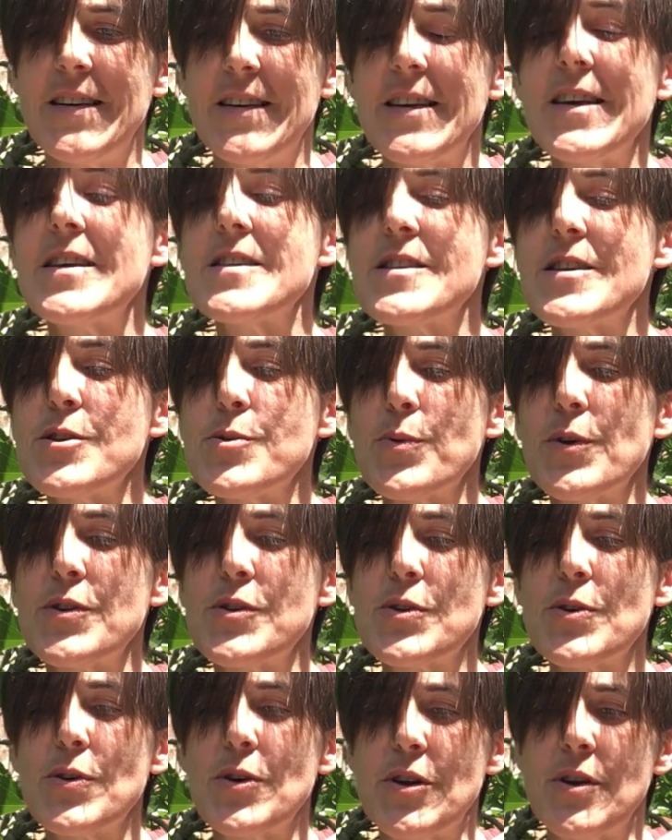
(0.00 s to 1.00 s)
"Yes, this
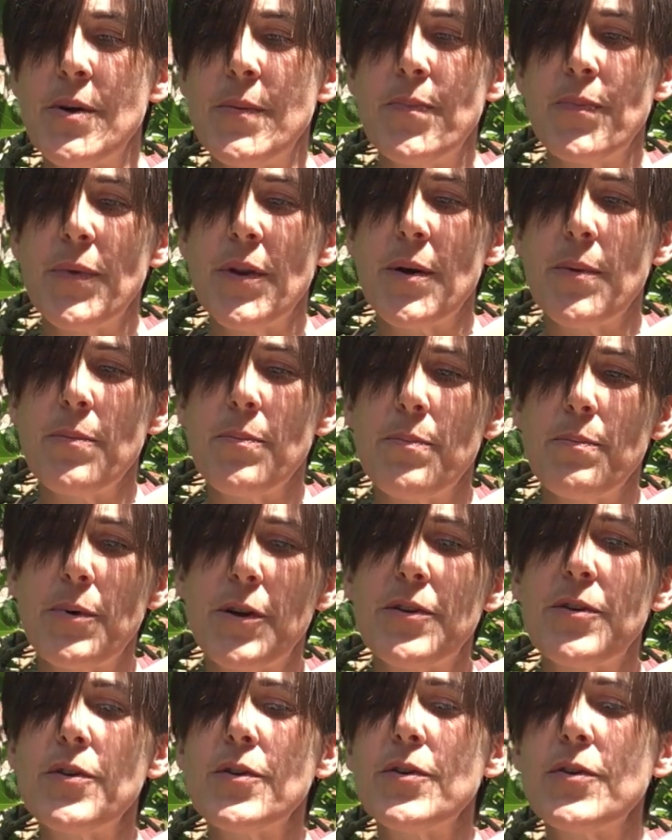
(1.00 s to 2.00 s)
one's good.
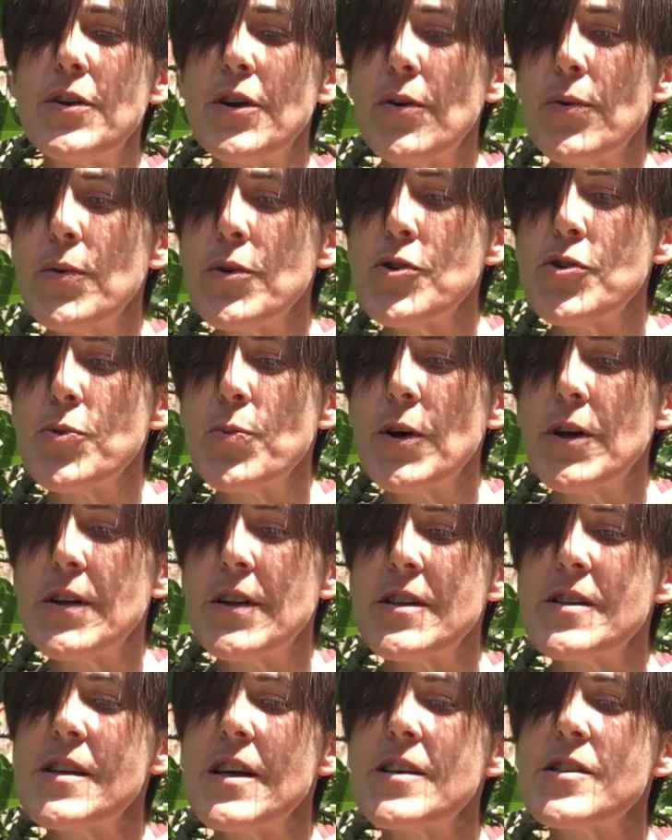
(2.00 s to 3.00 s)
But you know the orange one
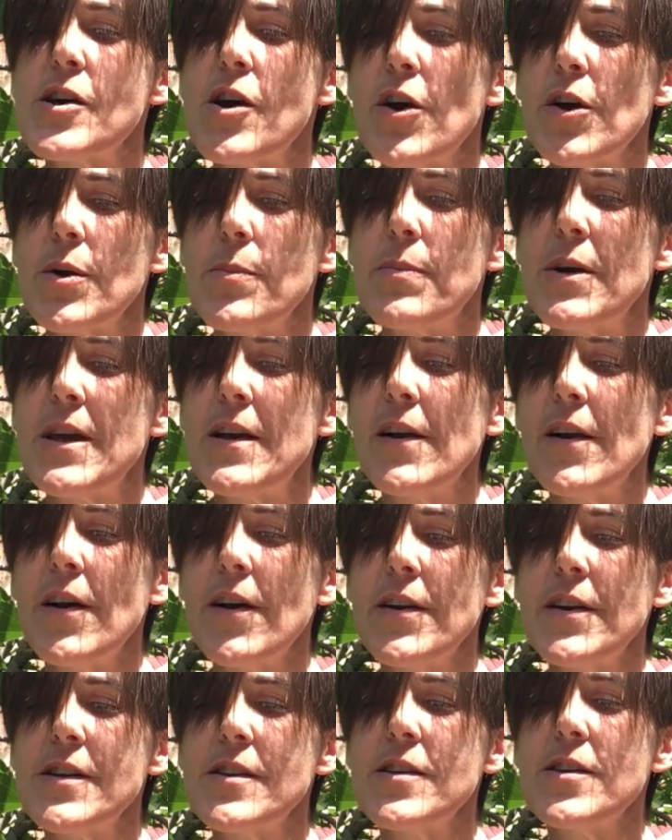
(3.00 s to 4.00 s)
that says Hug a Beagle
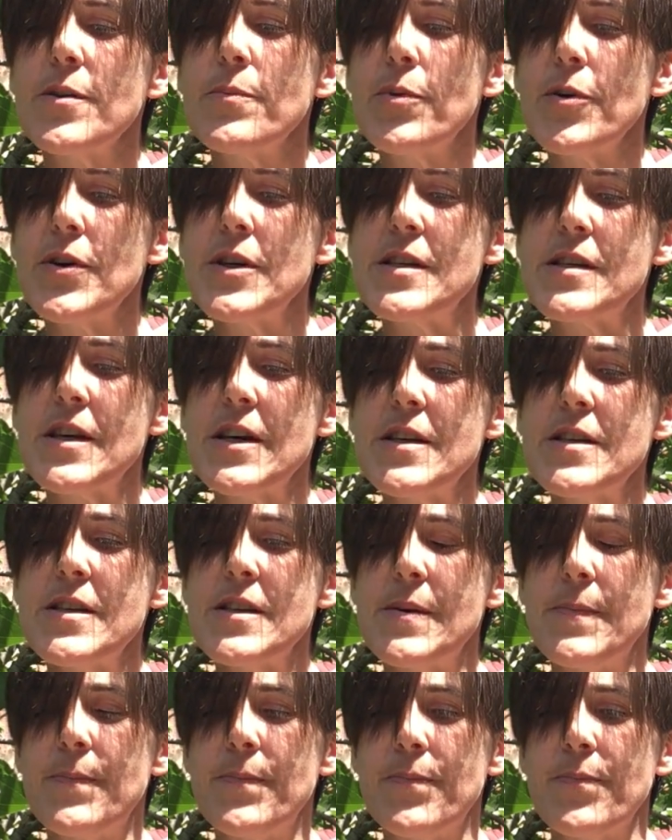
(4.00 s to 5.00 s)
on it," the boy says.
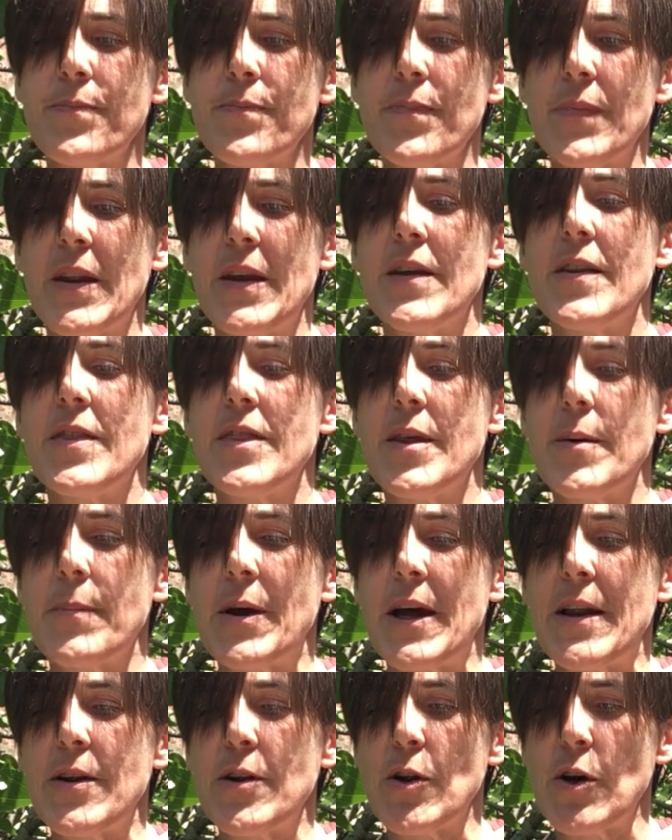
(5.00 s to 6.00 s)
The
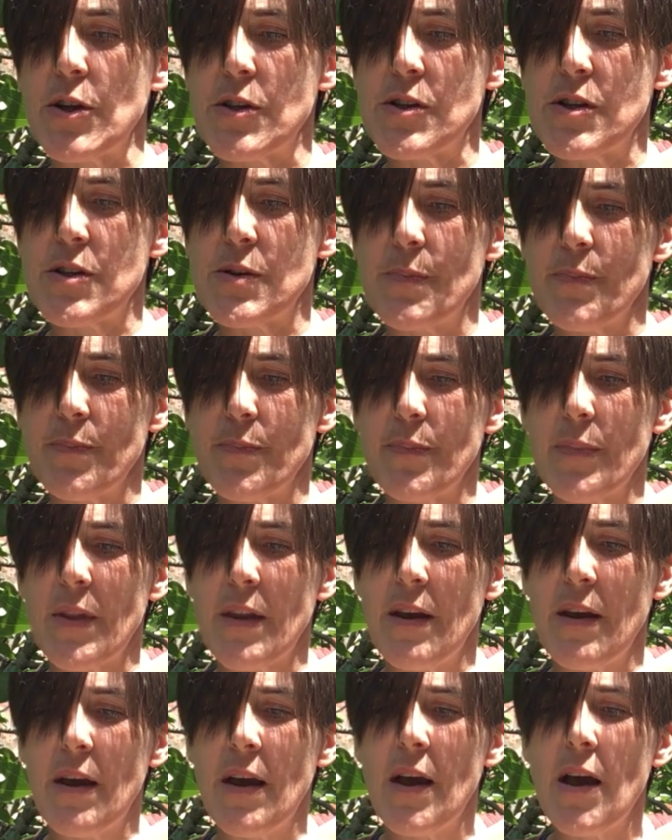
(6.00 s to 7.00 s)
man nods.
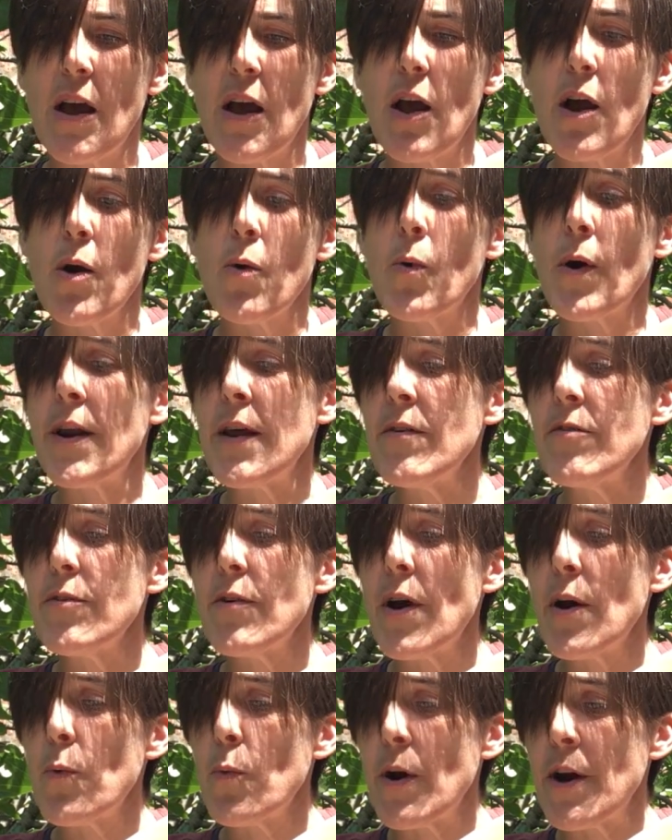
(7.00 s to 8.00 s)
"Whenever
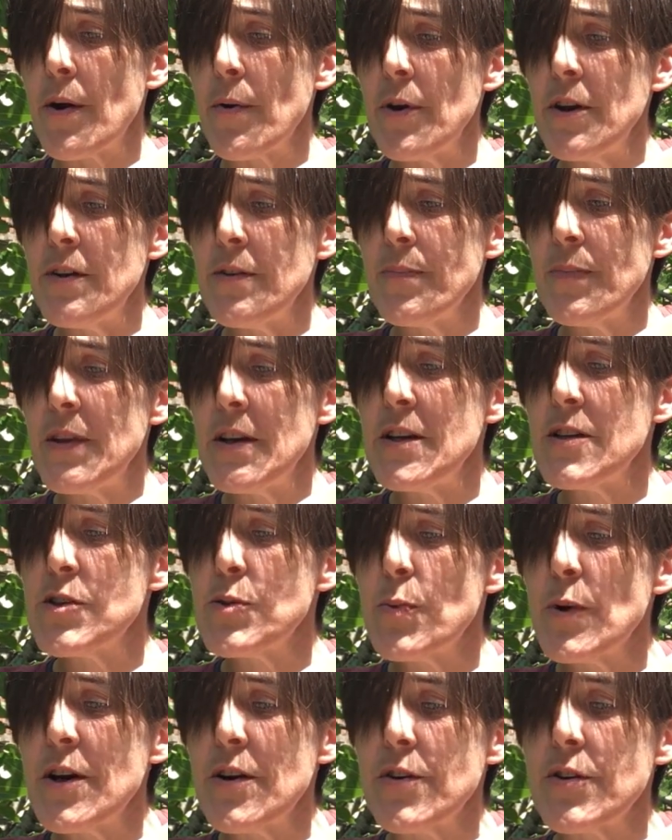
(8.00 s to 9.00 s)
I wear it, it's
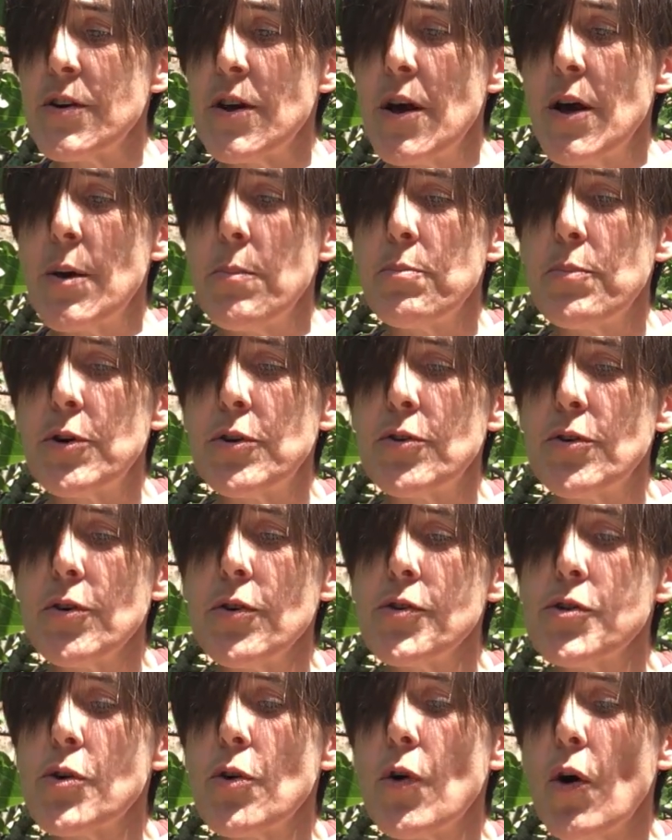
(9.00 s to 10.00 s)
weird, but
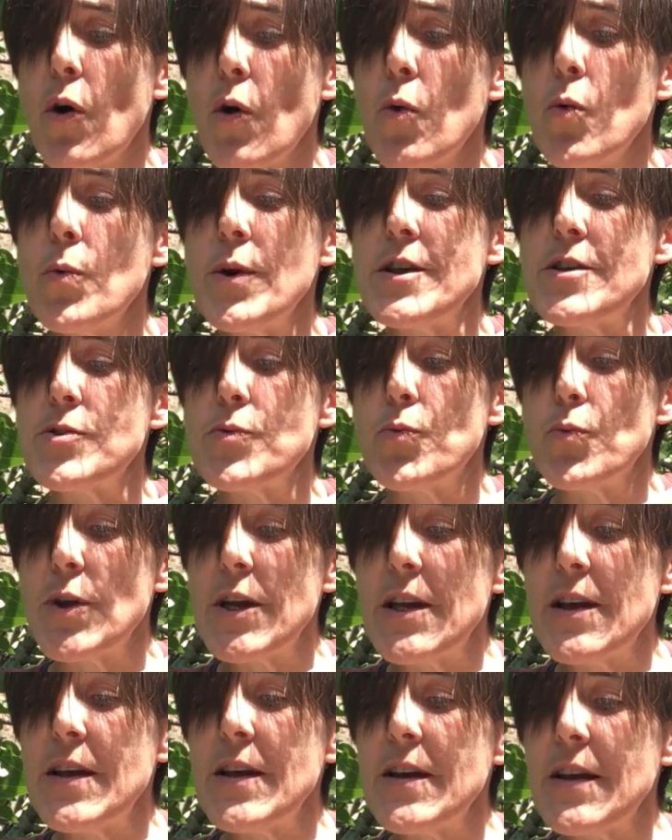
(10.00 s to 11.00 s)
girls are always
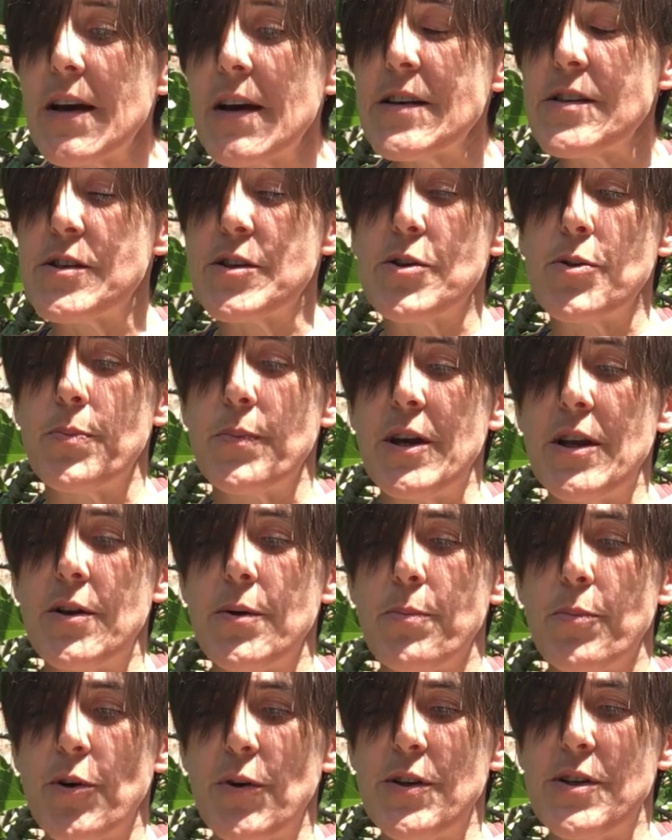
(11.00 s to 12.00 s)
really nice to me," the
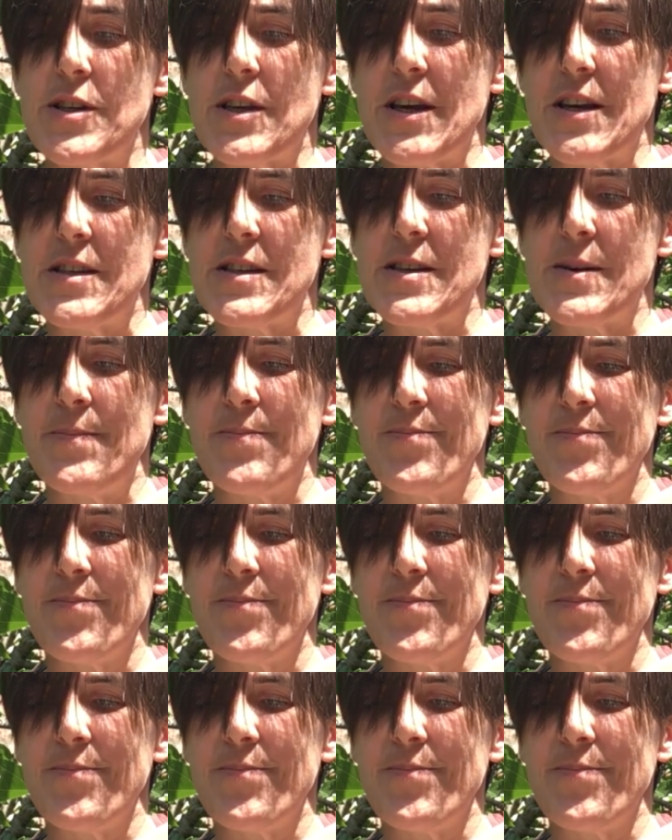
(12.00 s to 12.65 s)
boy says.